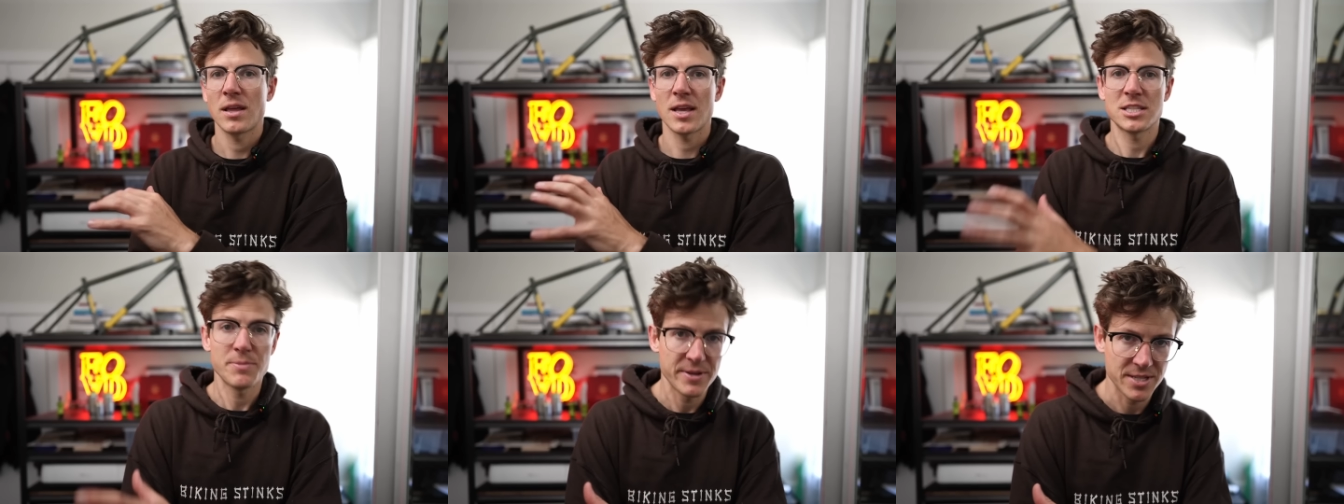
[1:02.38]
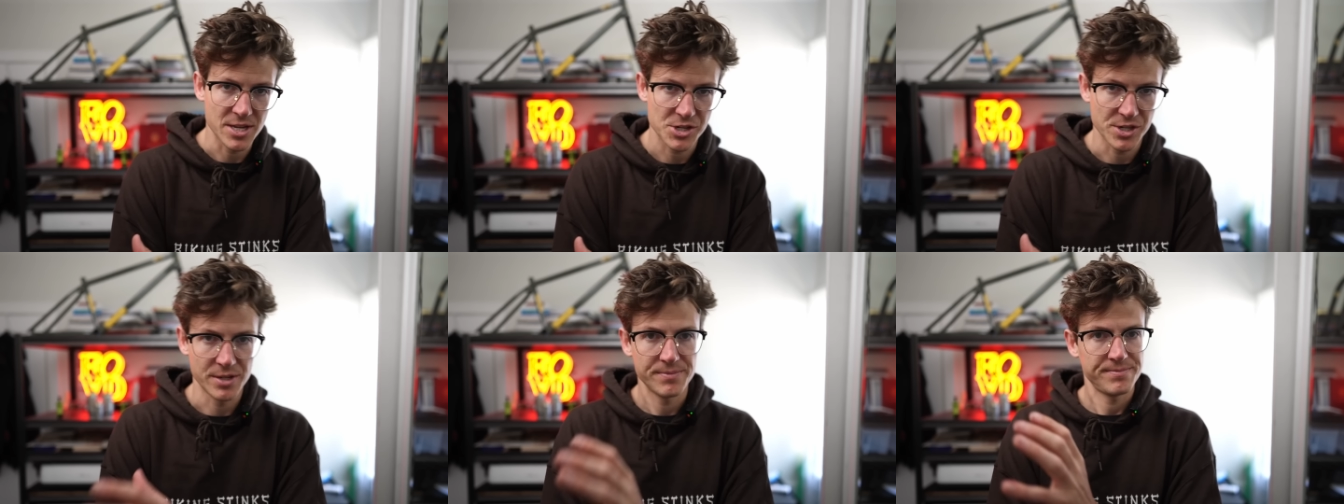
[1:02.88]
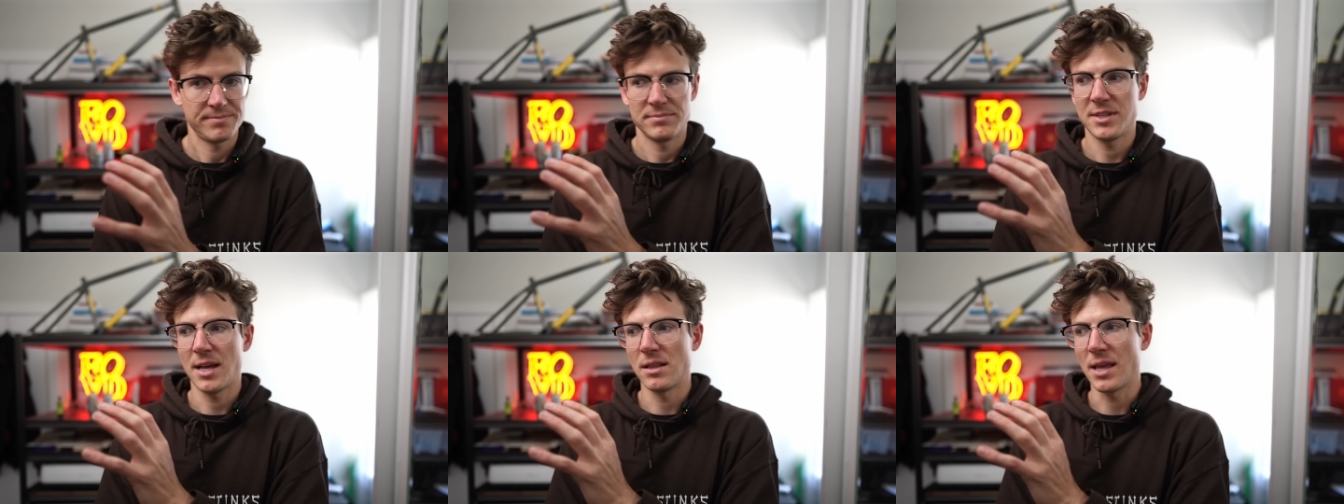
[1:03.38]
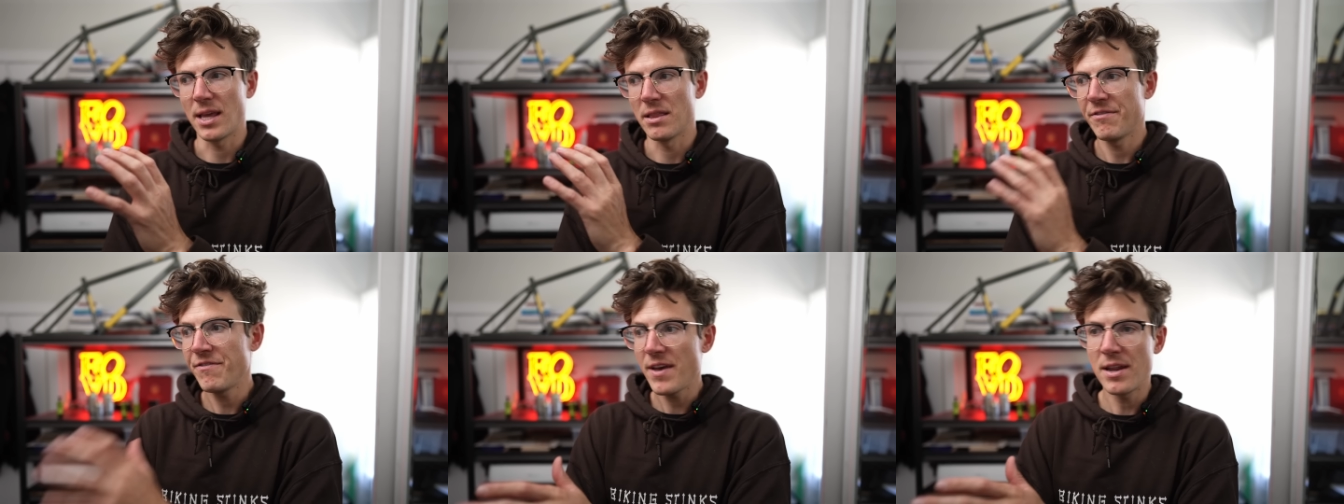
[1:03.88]
customization, dialing in
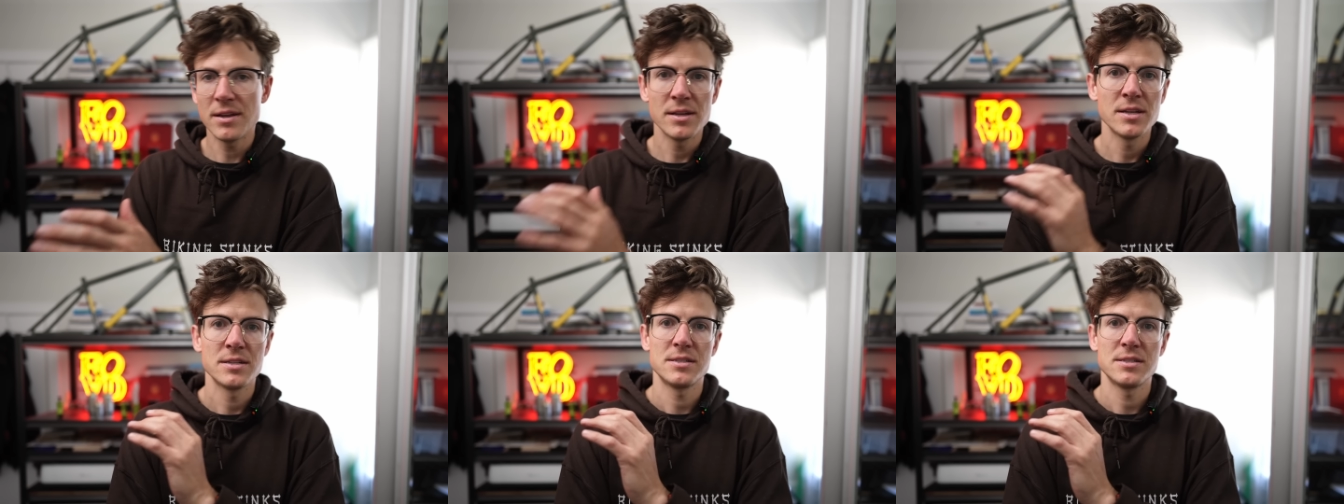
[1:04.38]
the fit,